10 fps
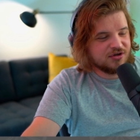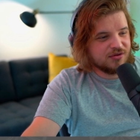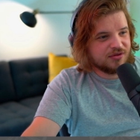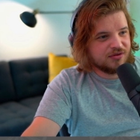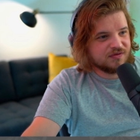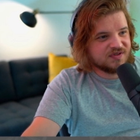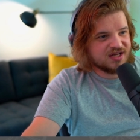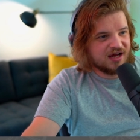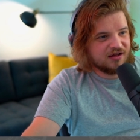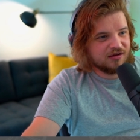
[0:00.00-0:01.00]
tooth,
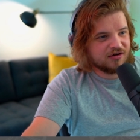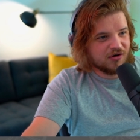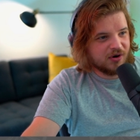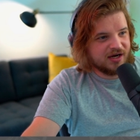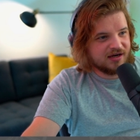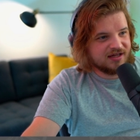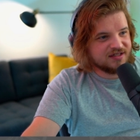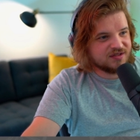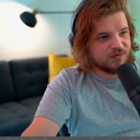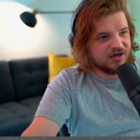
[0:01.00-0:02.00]
skull, groin
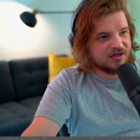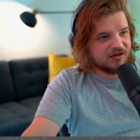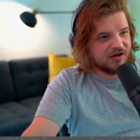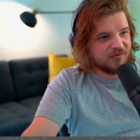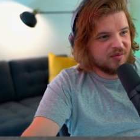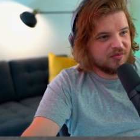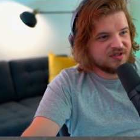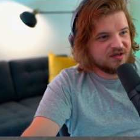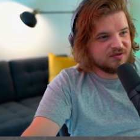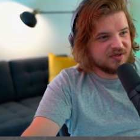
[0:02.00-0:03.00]
is what a lot of people
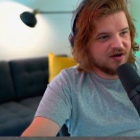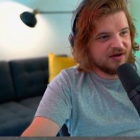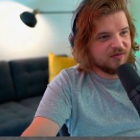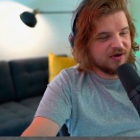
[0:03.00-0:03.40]
seem to be going